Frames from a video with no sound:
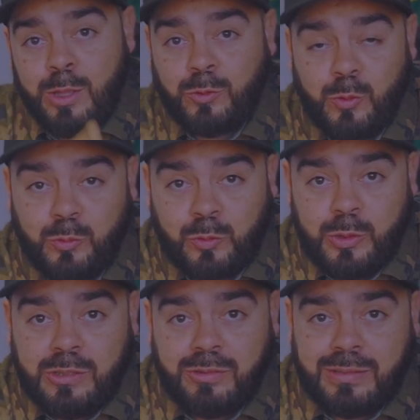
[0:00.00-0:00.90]
So
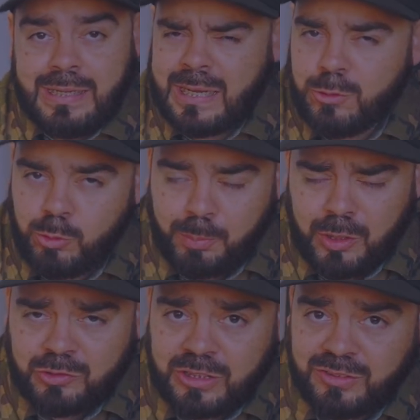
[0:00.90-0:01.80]
here's the thing, and I do
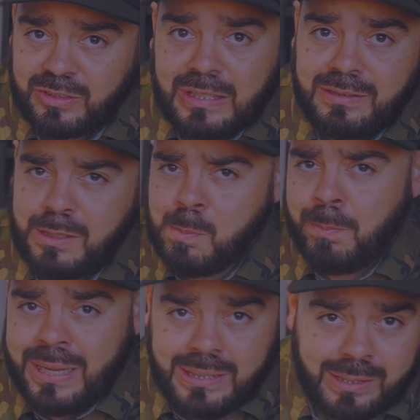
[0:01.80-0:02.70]
apologize because I didn't
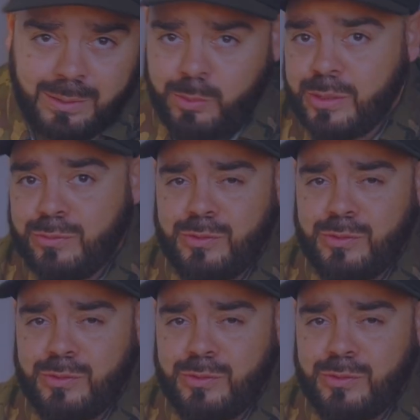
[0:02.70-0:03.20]
mic this.